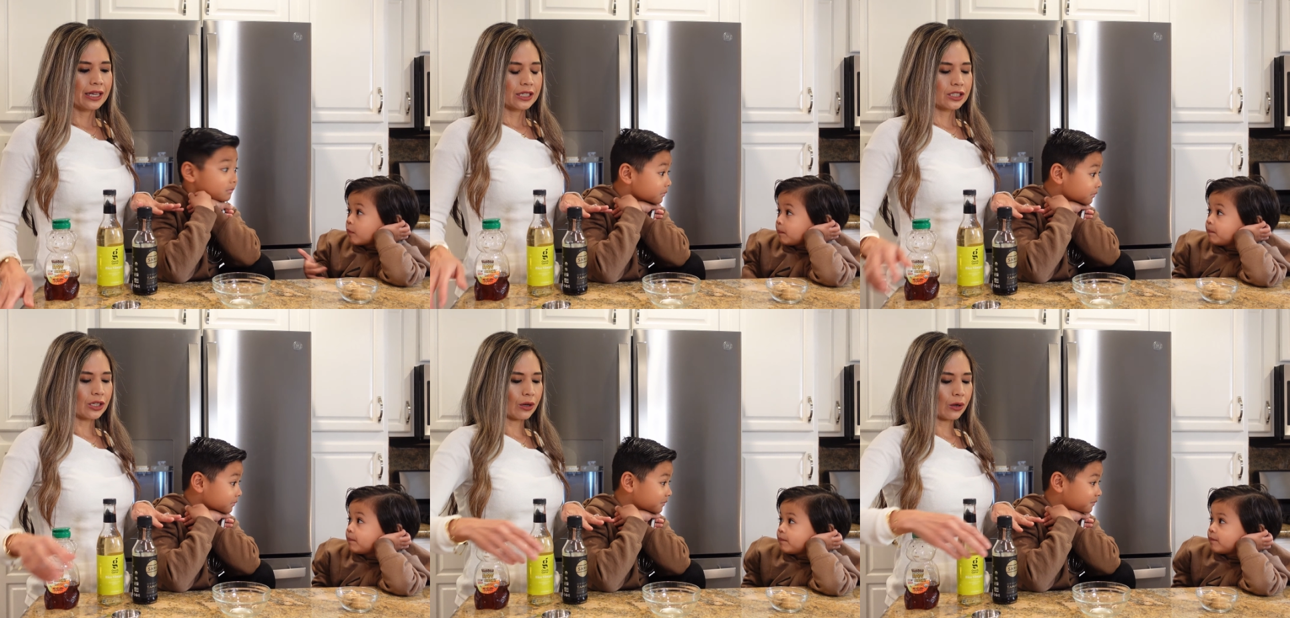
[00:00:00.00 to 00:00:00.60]

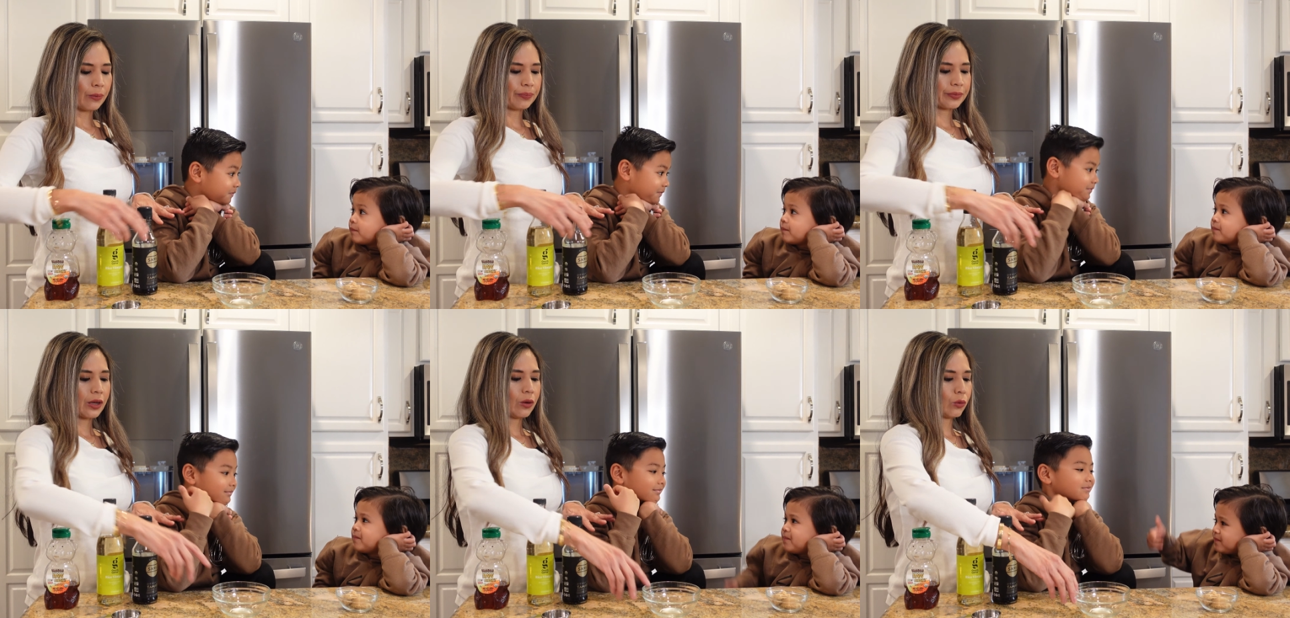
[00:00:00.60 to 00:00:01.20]
Speaker 1: So
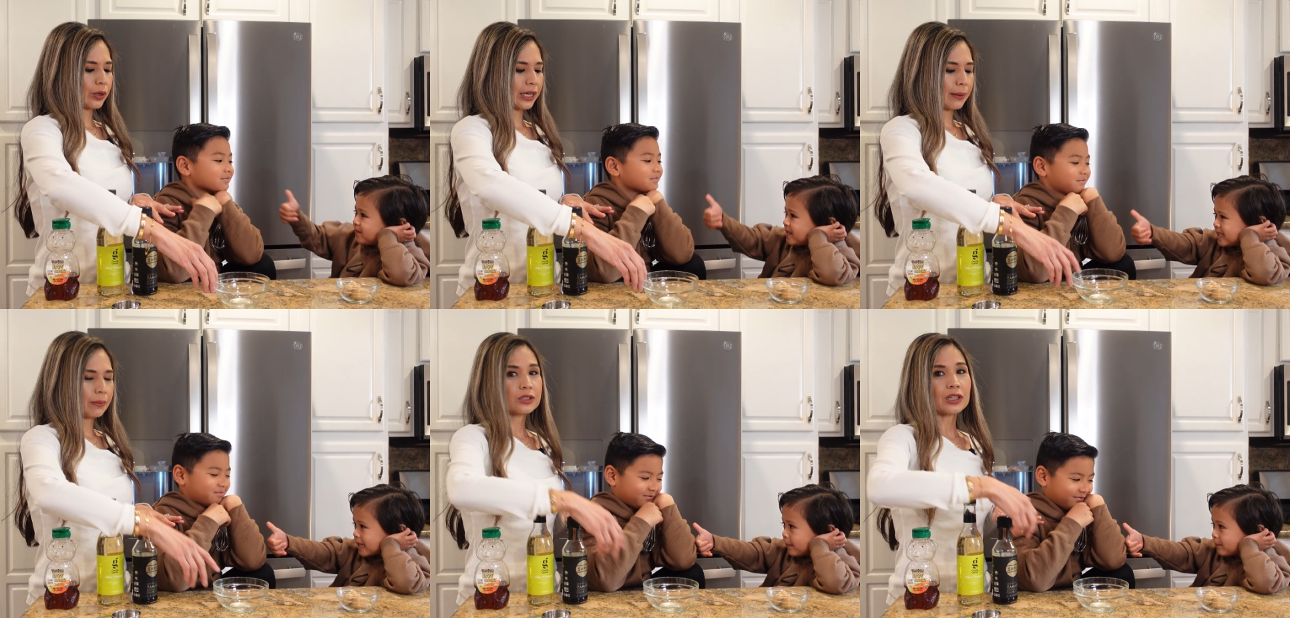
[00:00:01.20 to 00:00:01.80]
we're
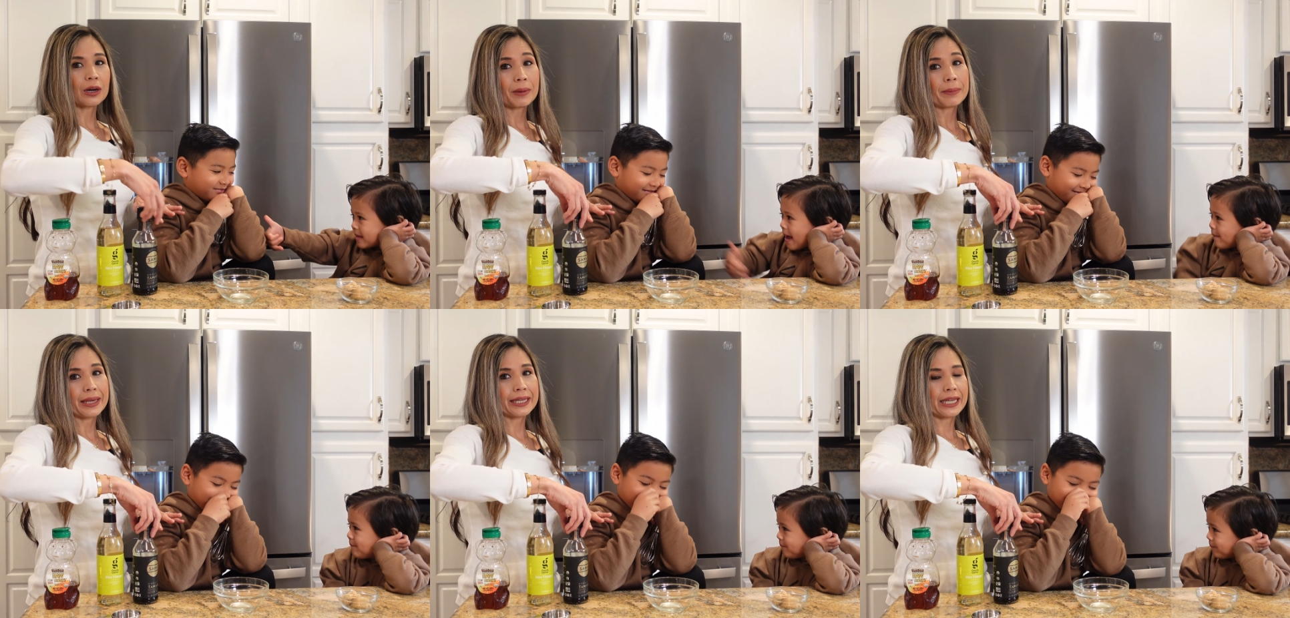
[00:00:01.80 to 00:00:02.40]
gonna start by
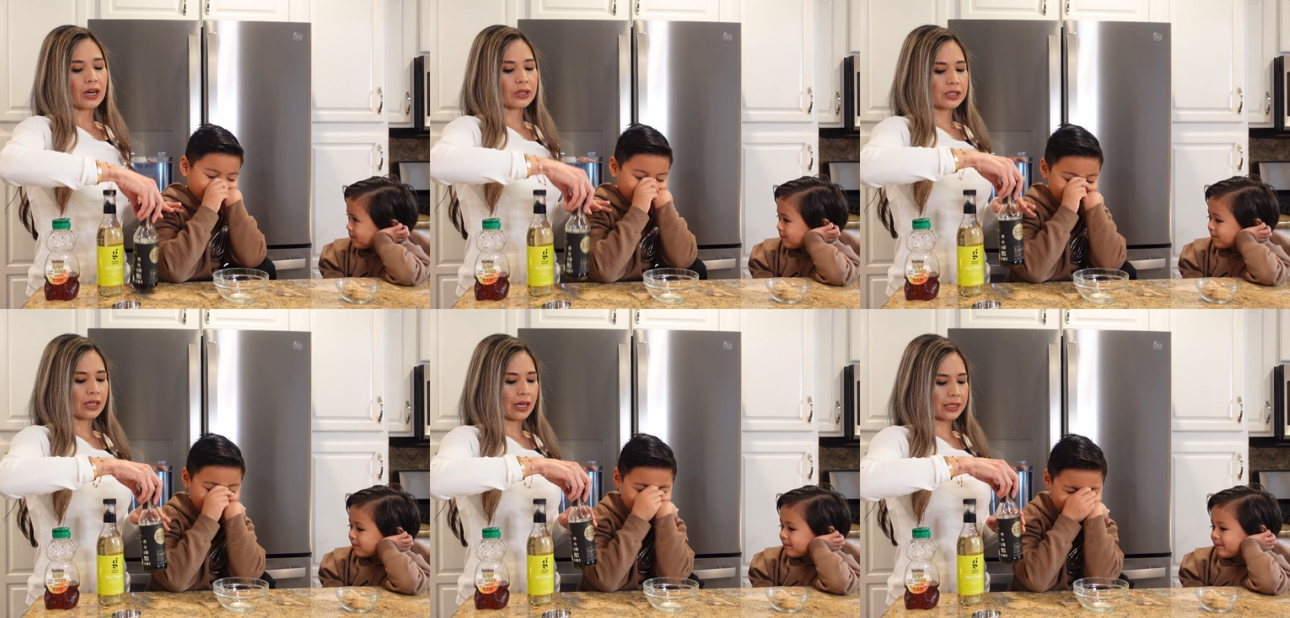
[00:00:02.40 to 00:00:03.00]
making our
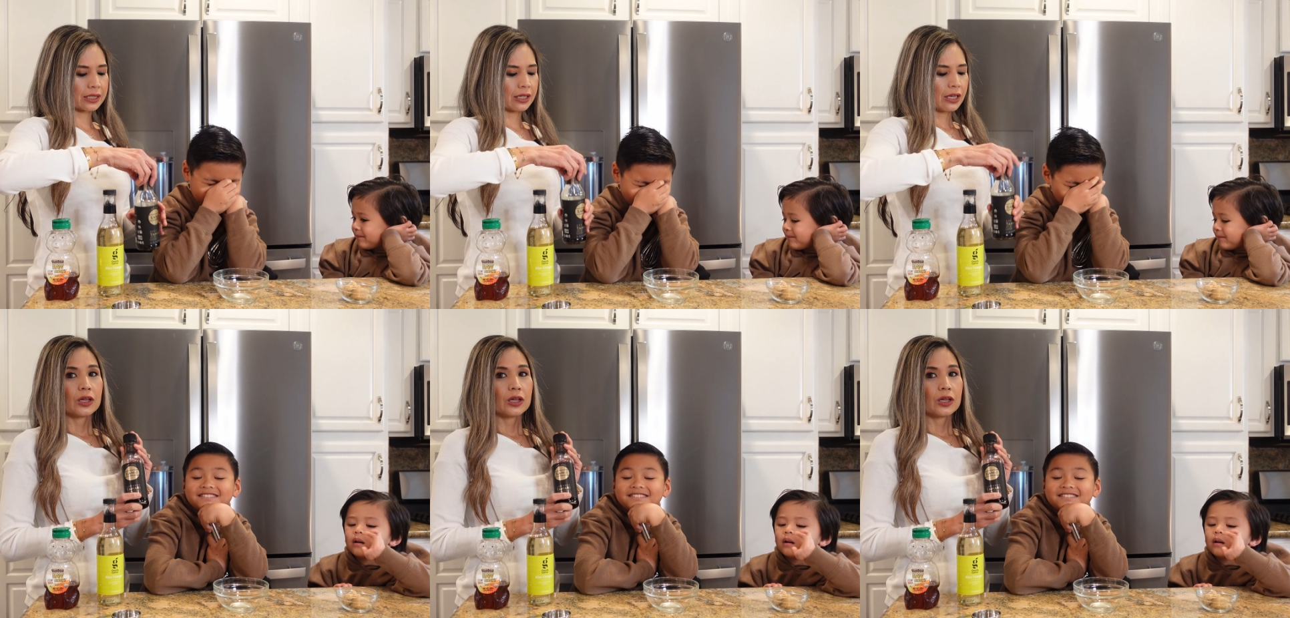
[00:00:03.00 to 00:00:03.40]
sauce.